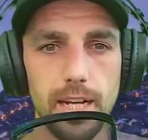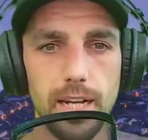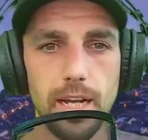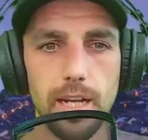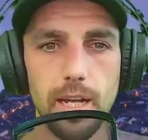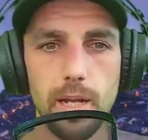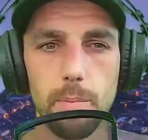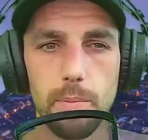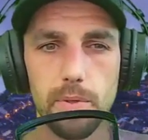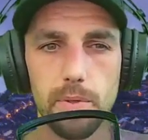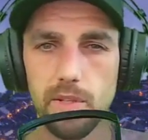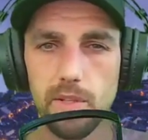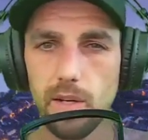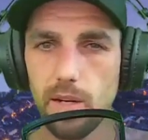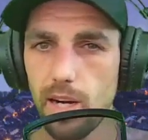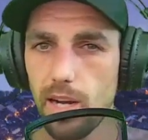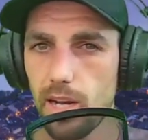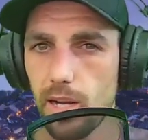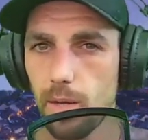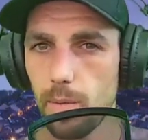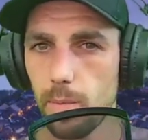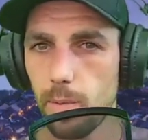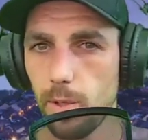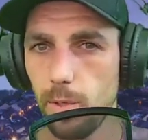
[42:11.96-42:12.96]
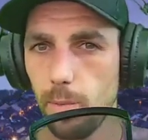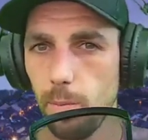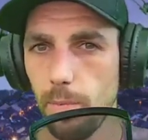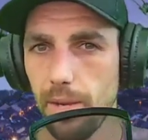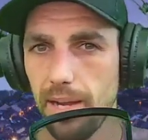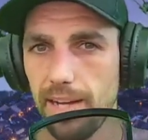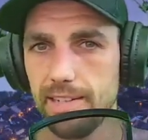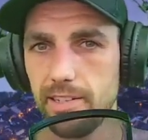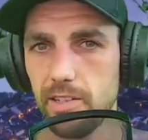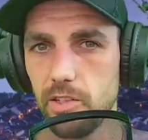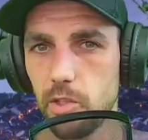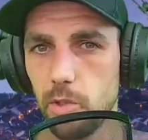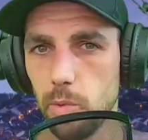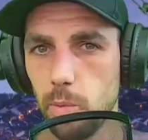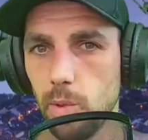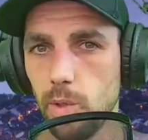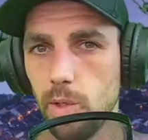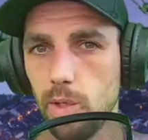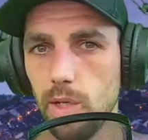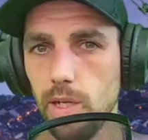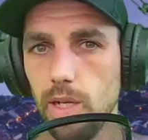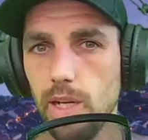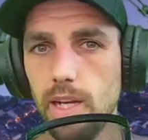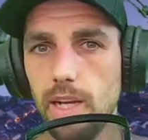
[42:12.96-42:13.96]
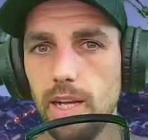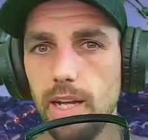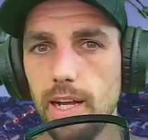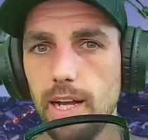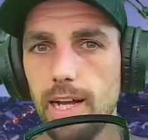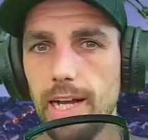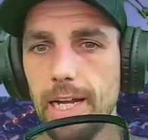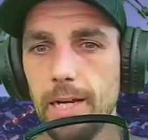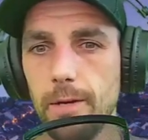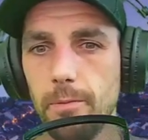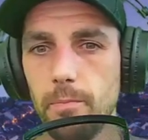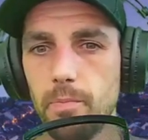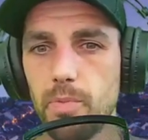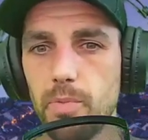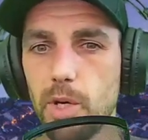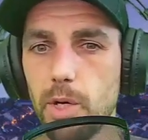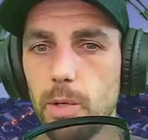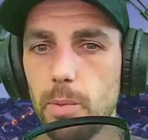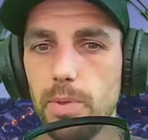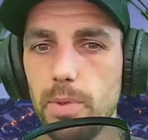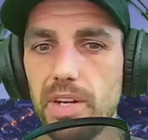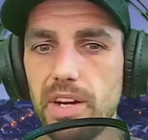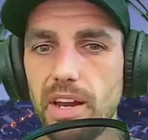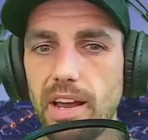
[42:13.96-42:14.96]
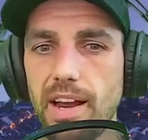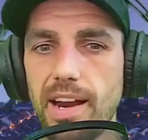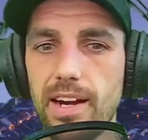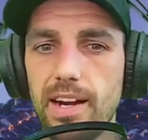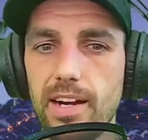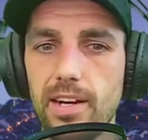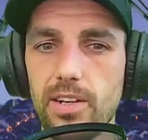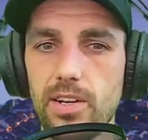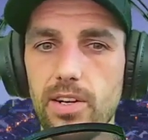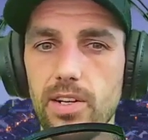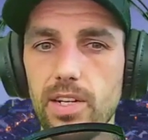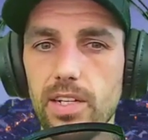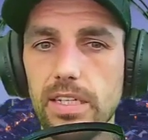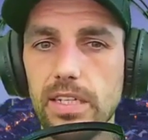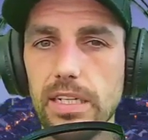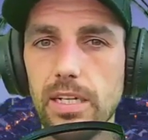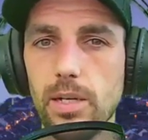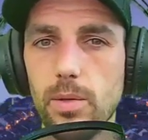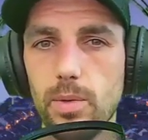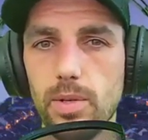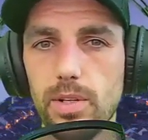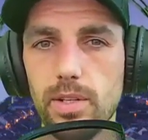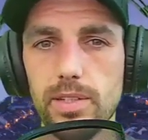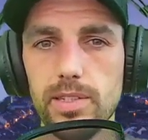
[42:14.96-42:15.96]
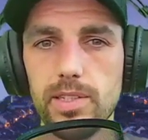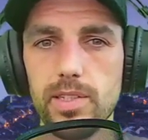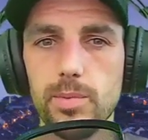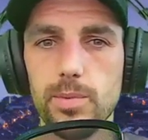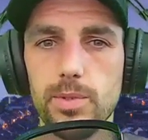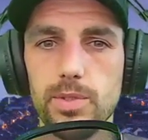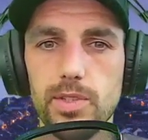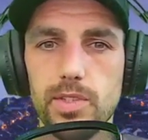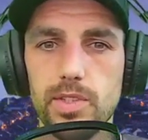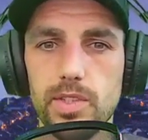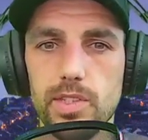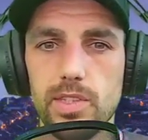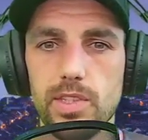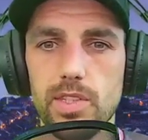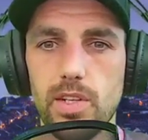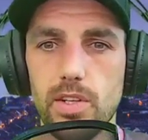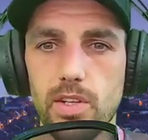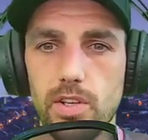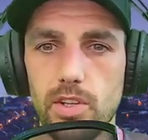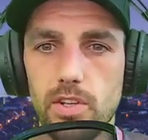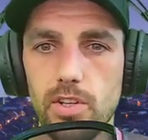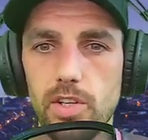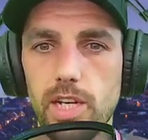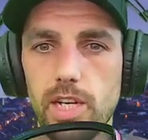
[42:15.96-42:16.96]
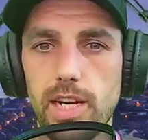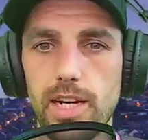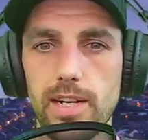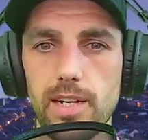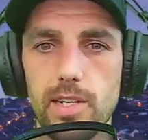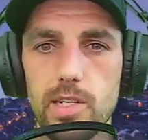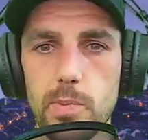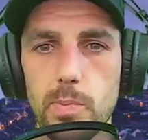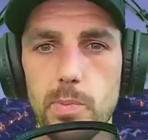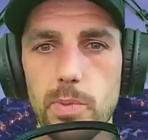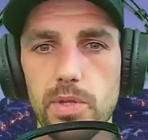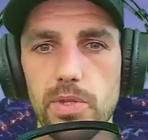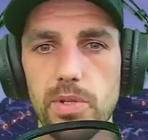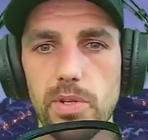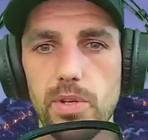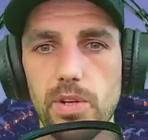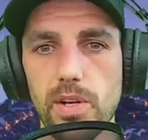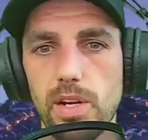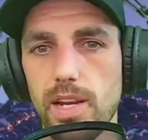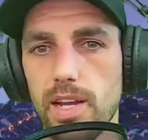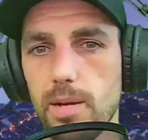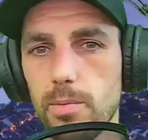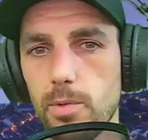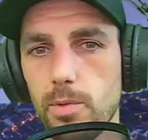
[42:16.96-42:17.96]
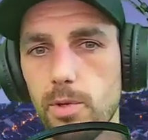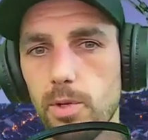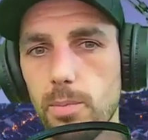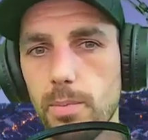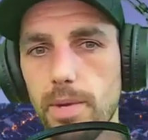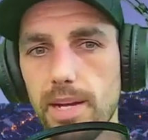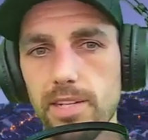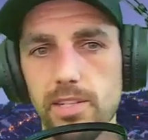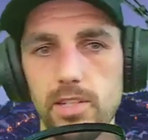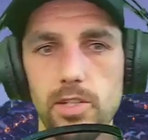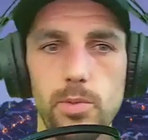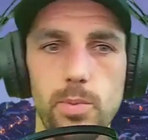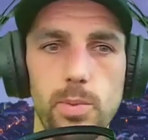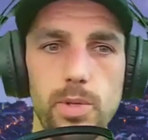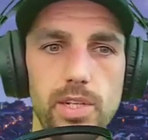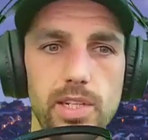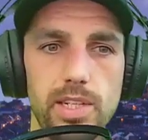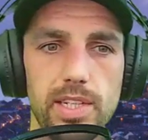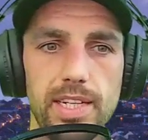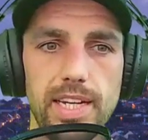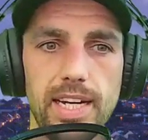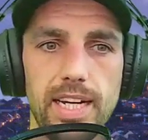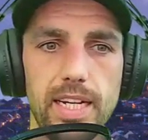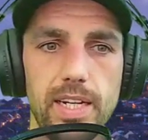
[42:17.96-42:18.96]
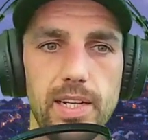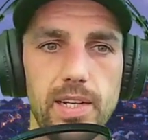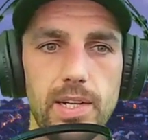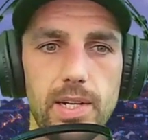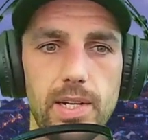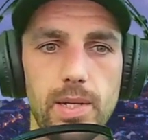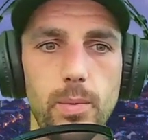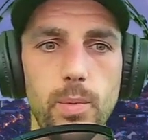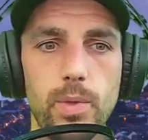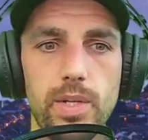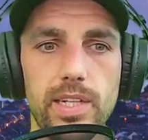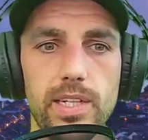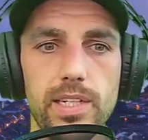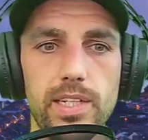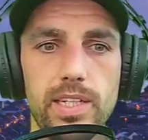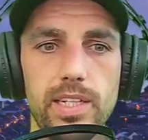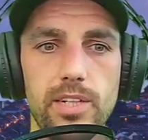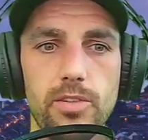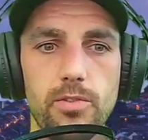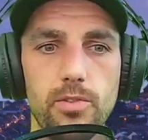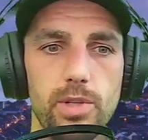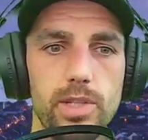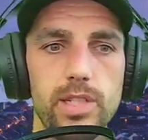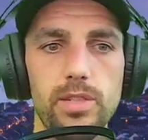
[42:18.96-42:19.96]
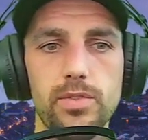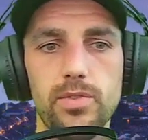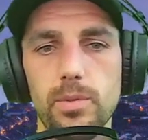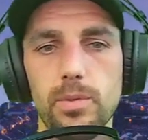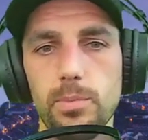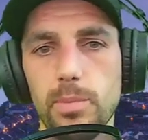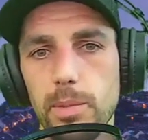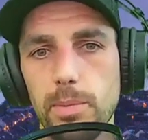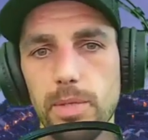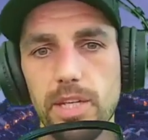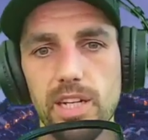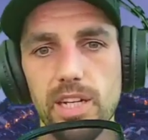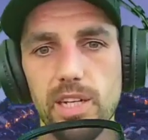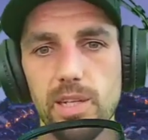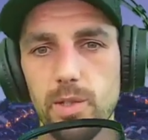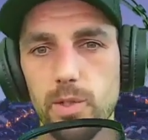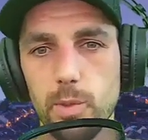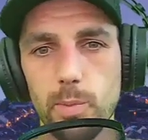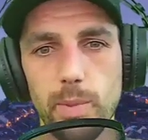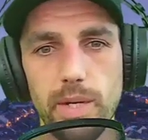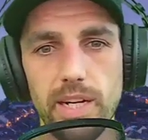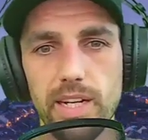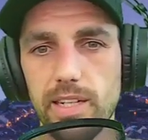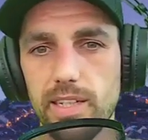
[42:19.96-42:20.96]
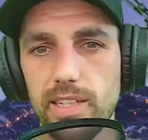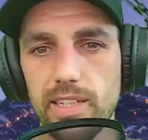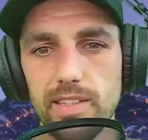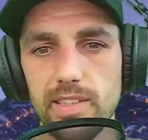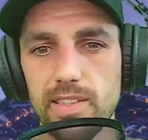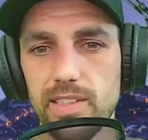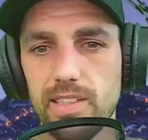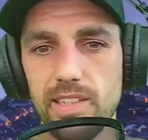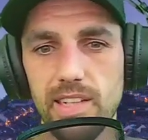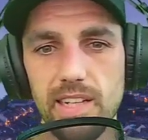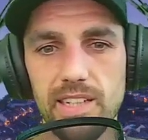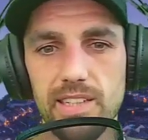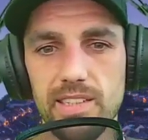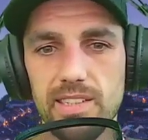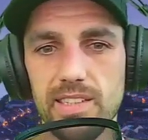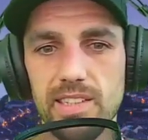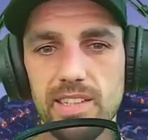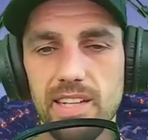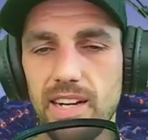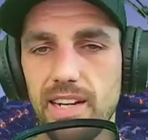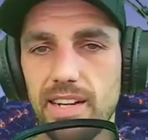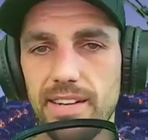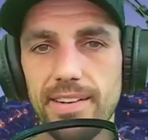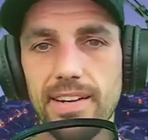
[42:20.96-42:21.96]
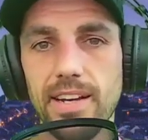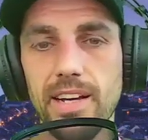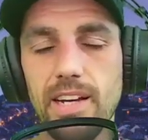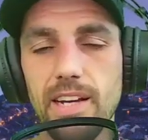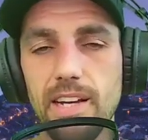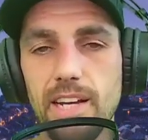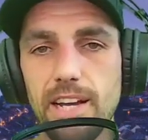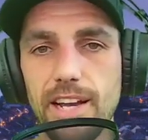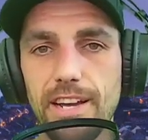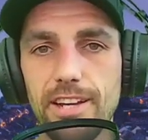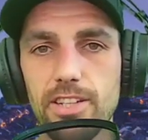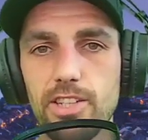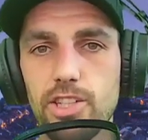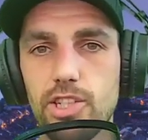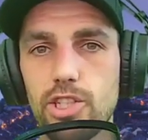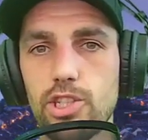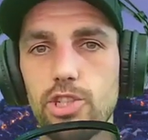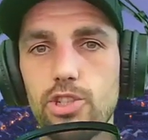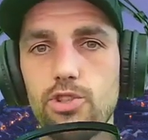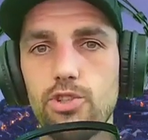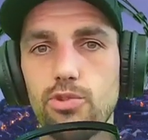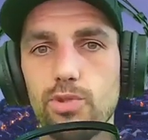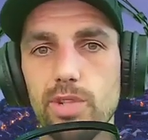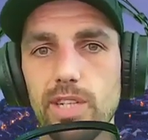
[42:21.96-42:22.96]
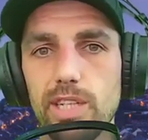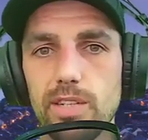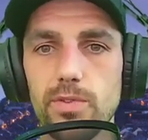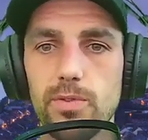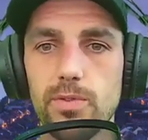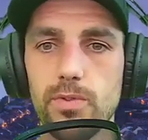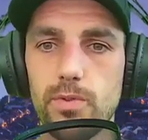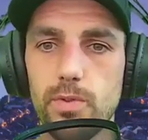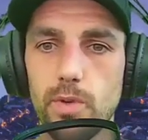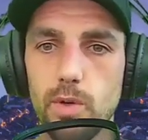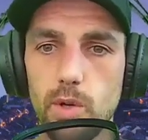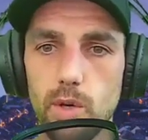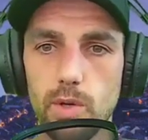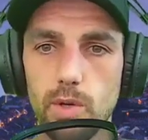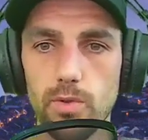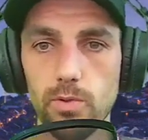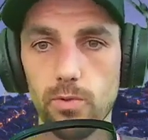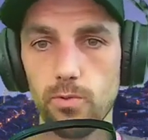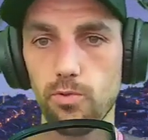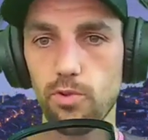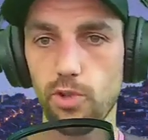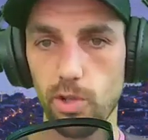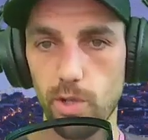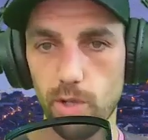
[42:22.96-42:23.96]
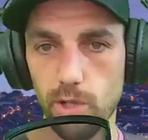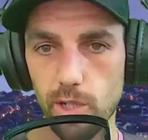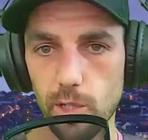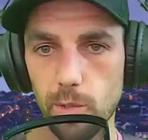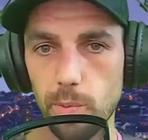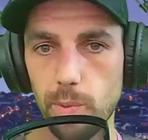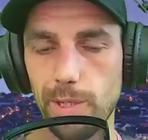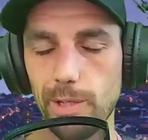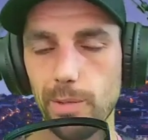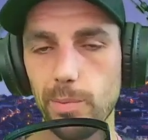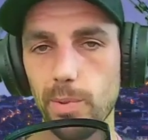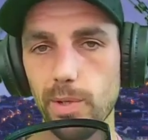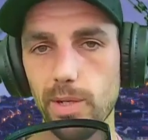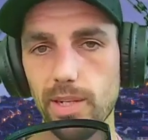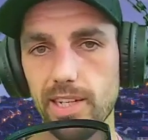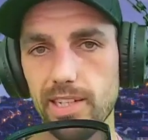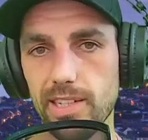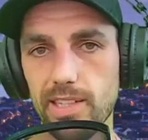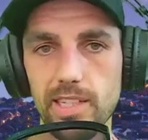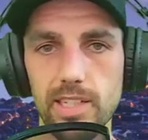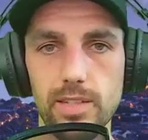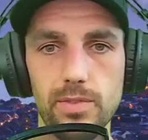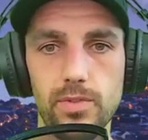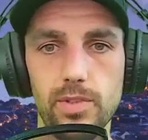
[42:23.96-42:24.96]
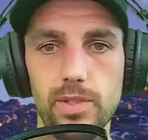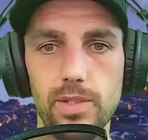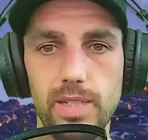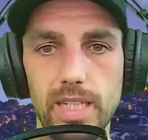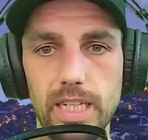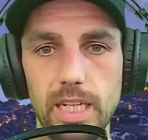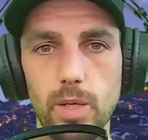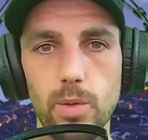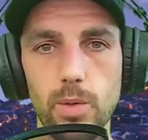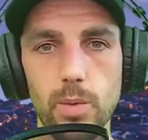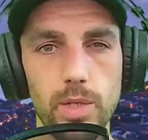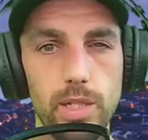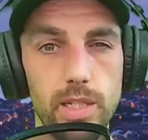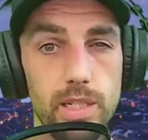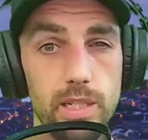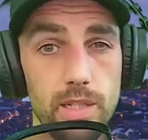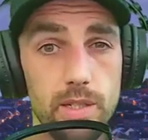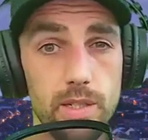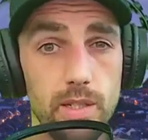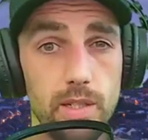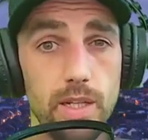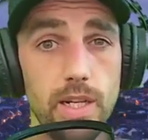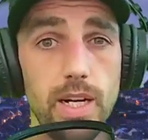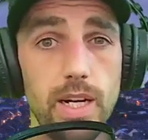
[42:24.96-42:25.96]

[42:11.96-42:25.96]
but they're a lot more manageable um, they're a bit harder to deal with, I suppose, in certain regards, but they're a lot more manageable in that. Like when they arrive at maybe a house party, it's it's not a street full of drunk people that they have to deal with. You know,